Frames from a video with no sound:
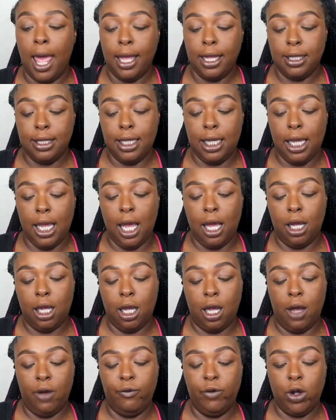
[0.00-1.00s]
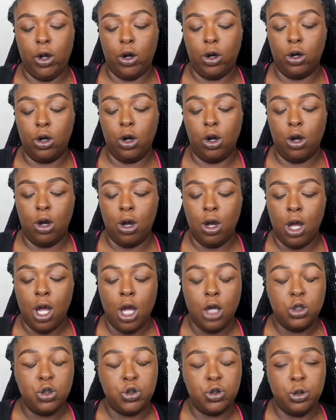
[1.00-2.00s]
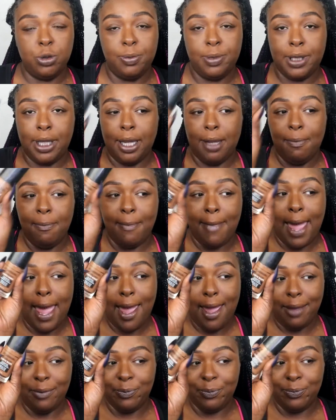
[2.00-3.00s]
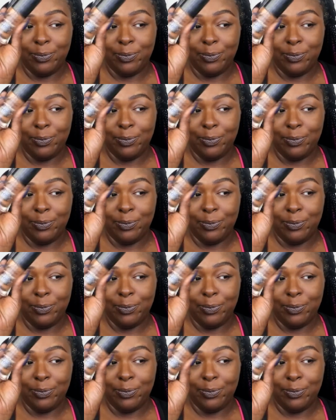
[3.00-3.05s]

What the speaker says: the CoverGirl True Blend Matte,